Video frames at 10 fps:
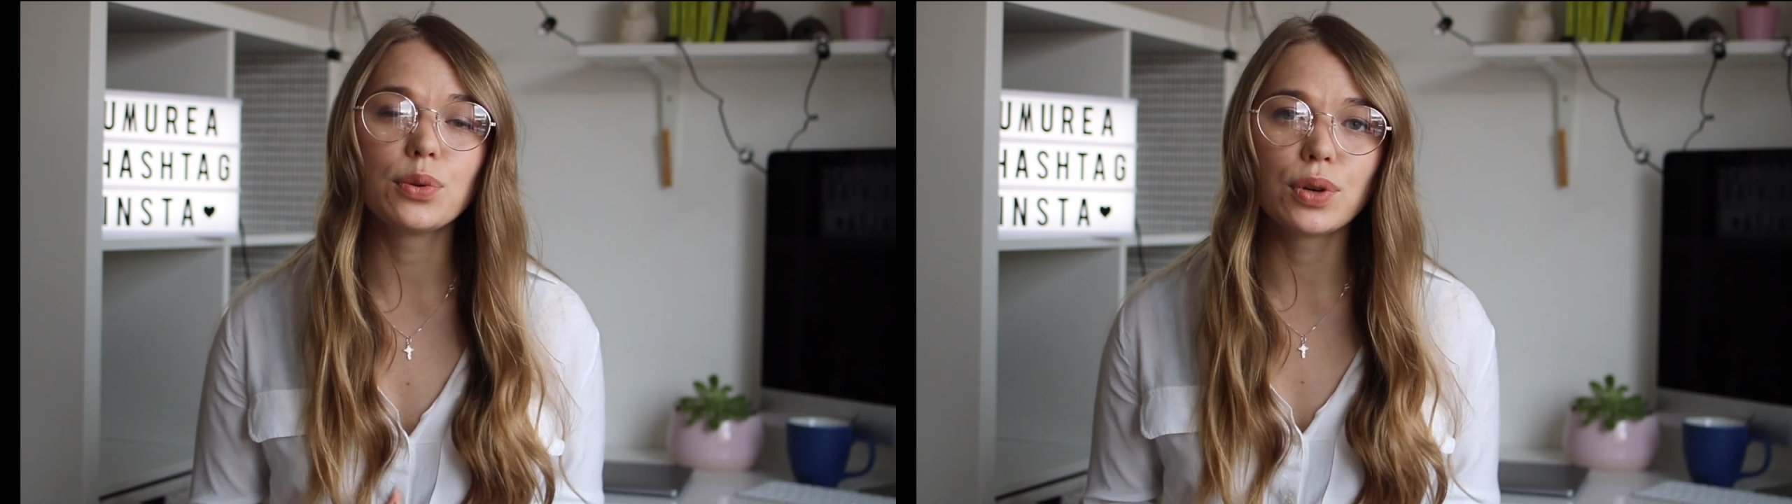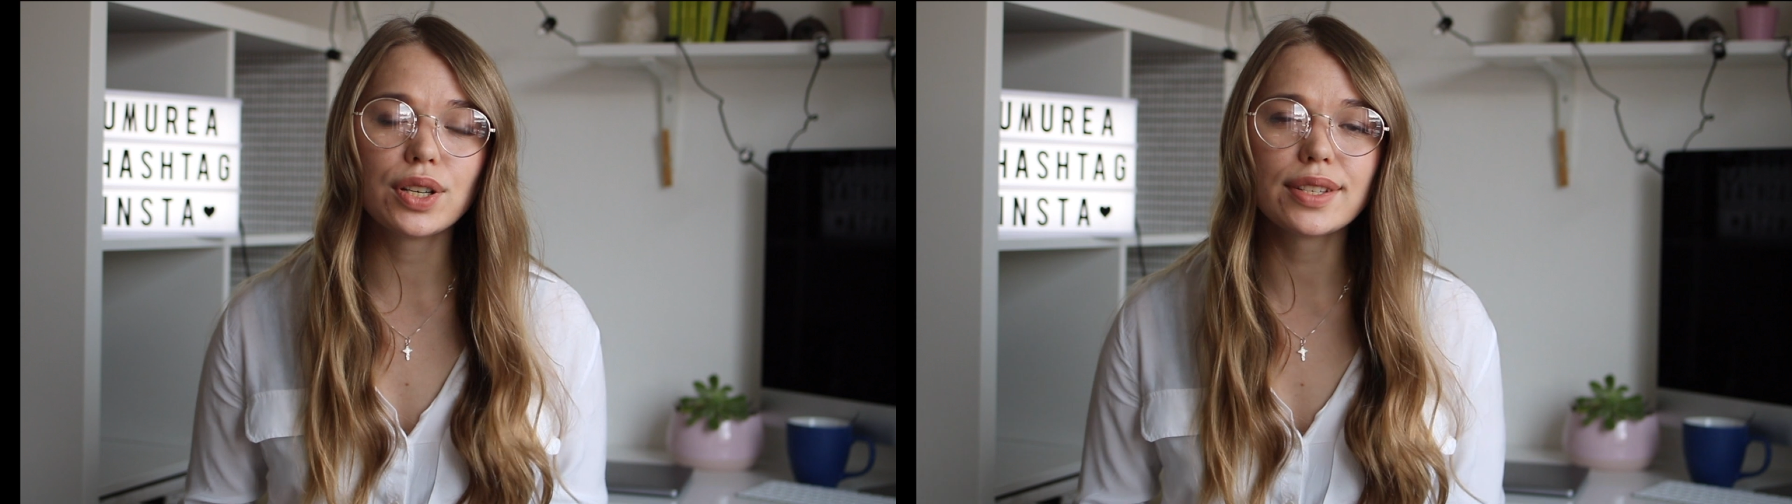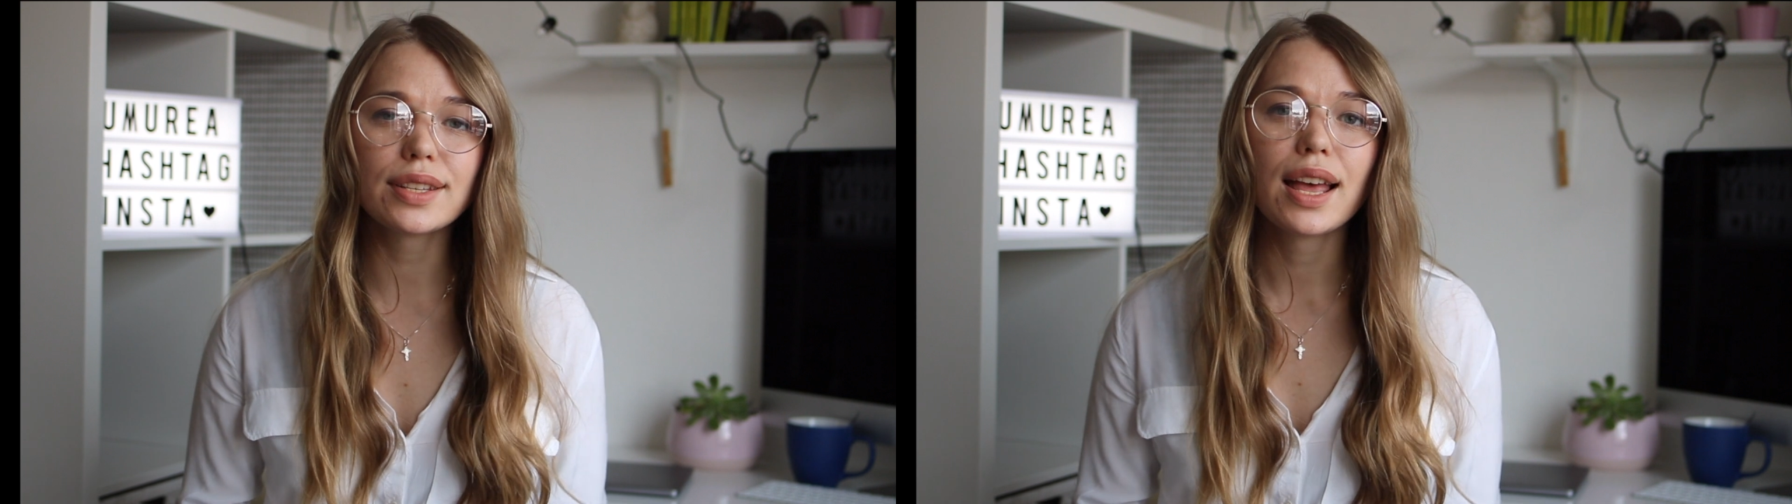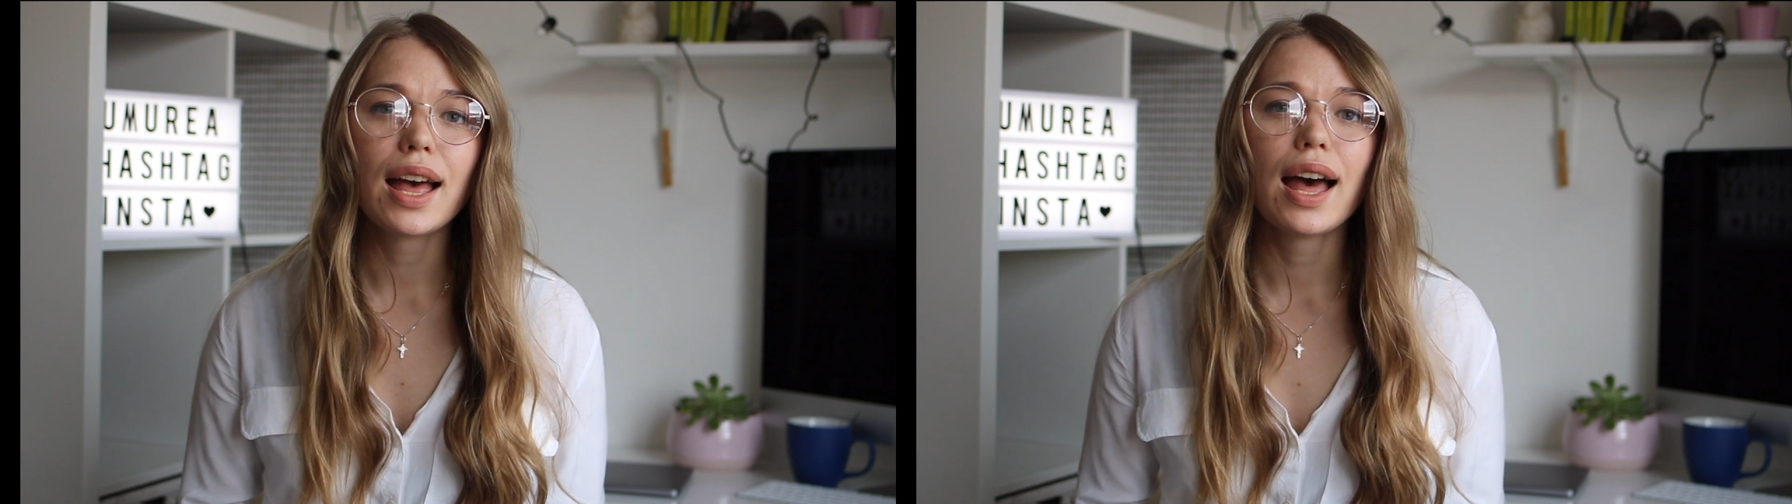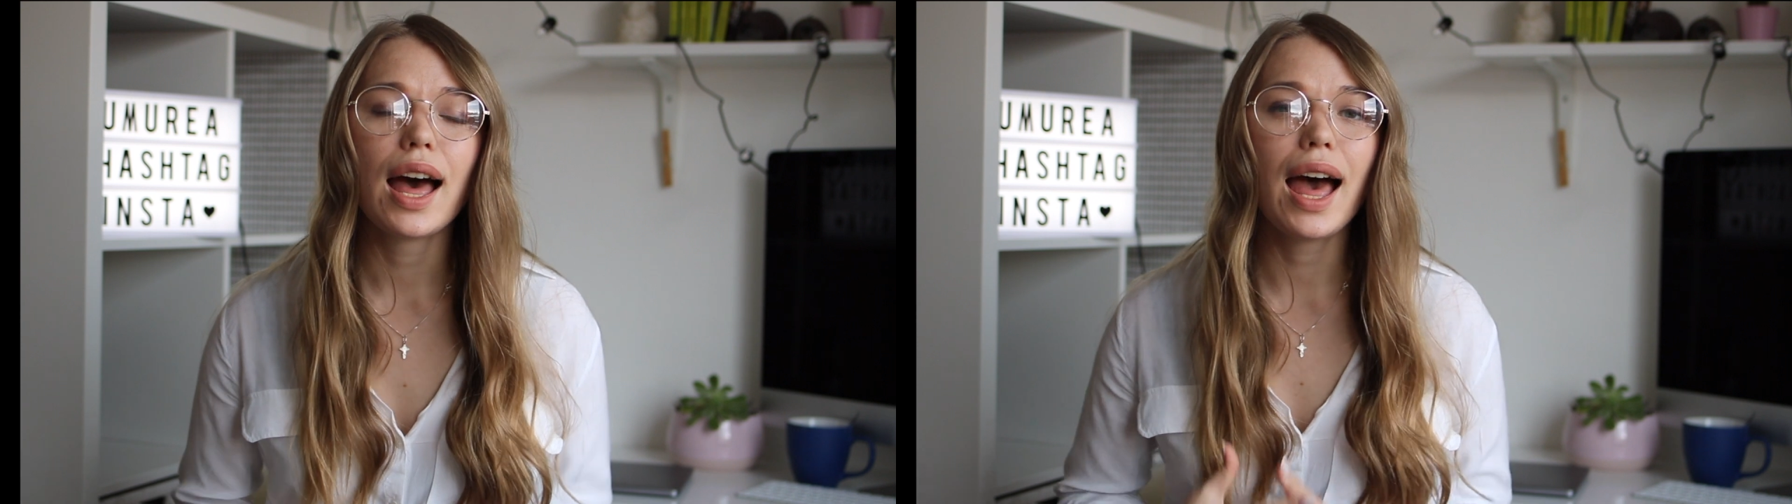yours.
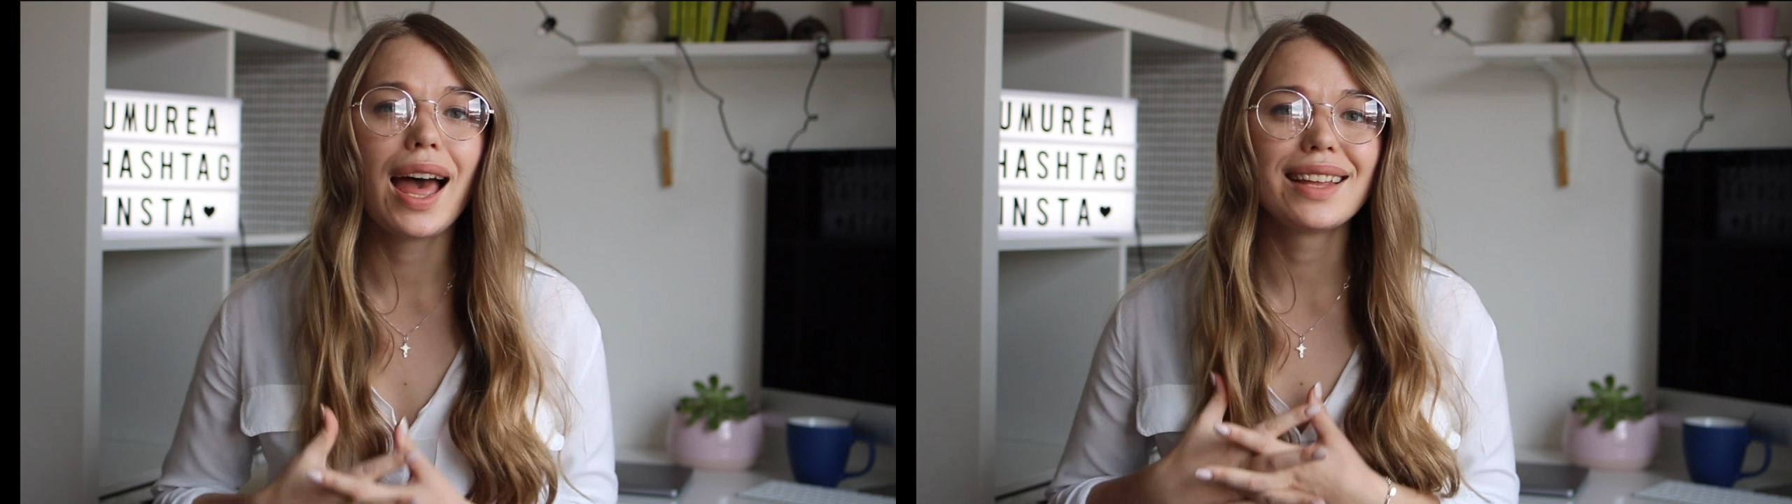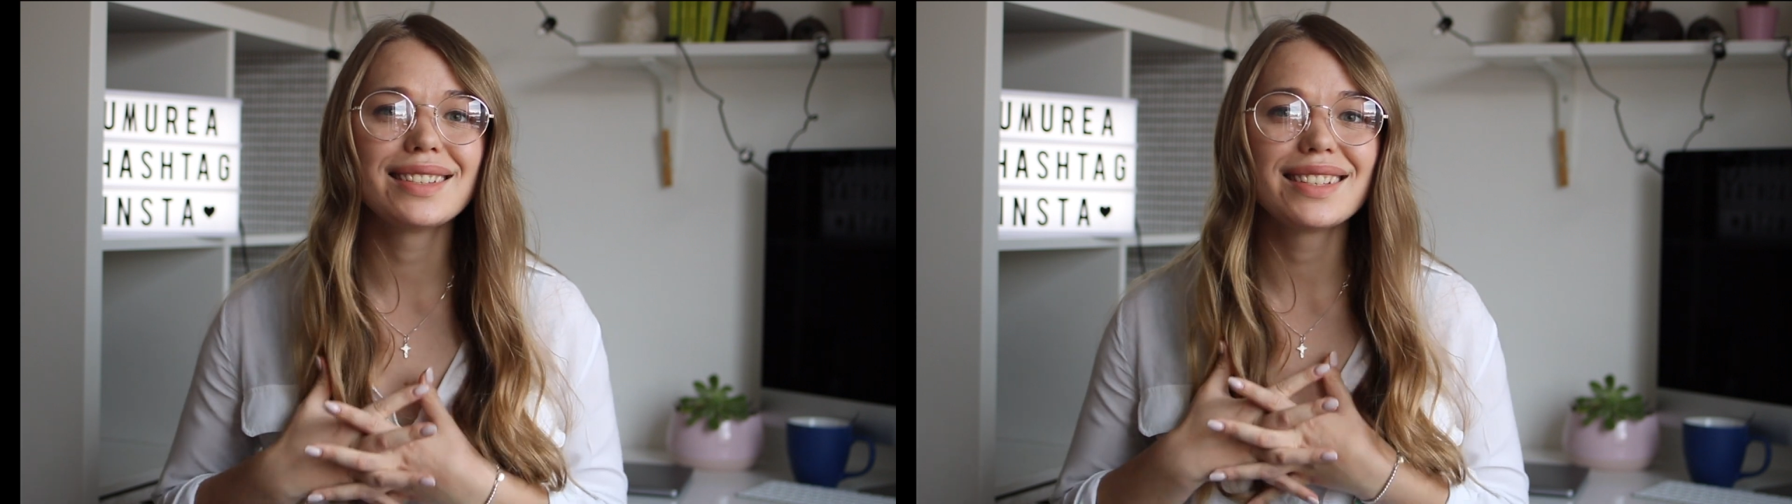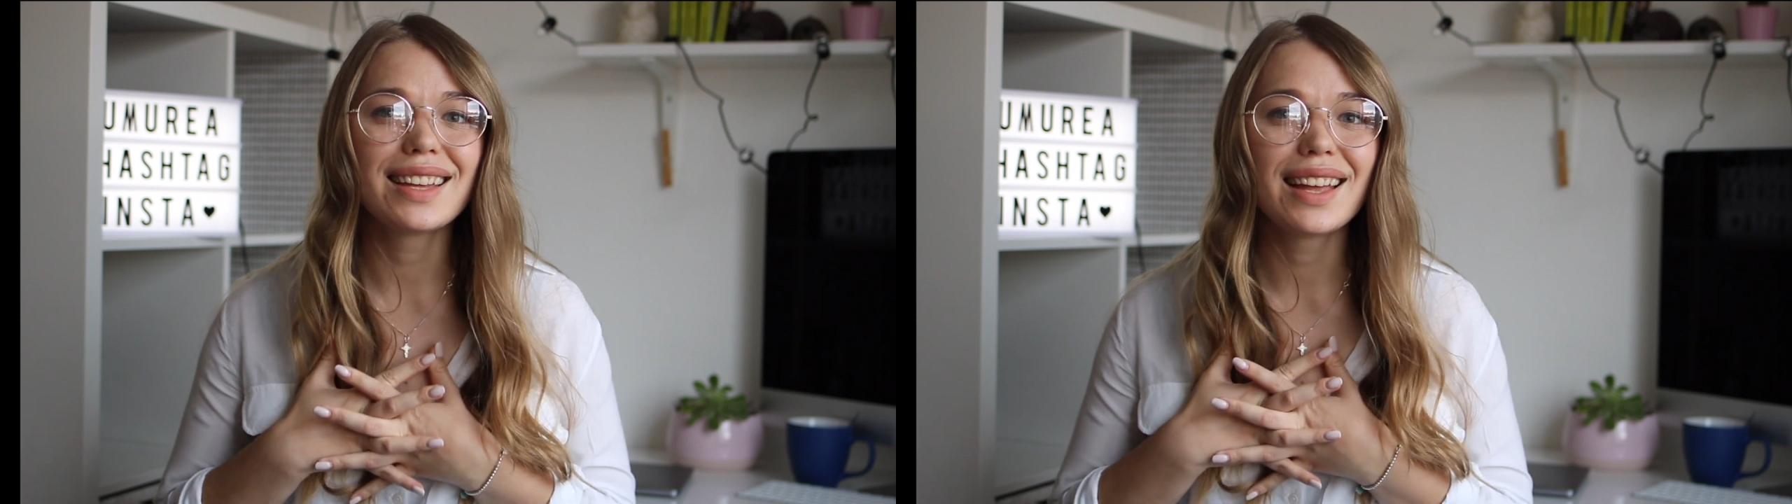And